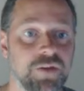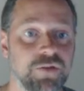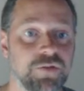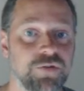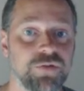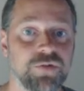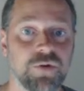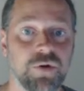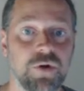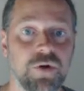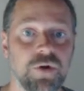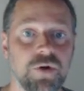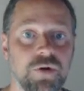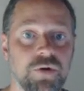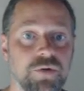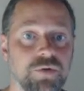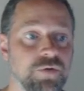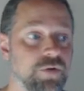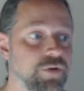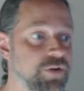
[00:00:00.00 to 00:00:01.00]
So
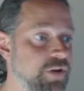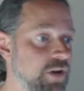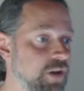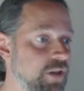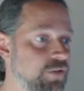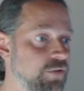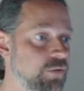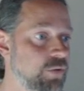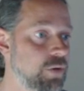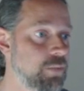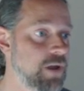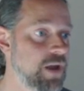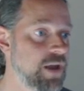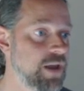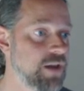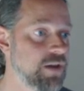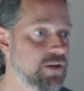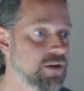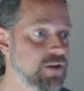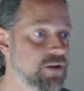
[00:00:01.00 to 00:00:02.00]
returning to our
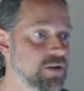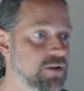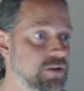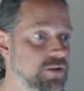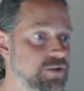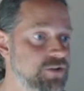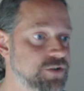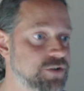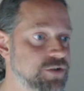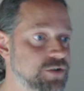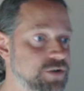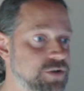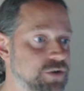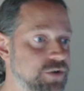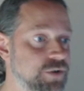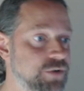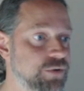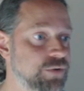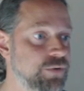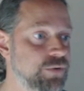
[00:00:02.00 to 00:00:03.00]
main collision
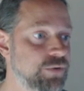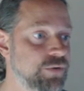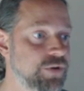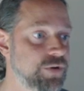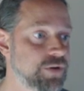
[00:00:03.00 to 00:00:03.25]
code,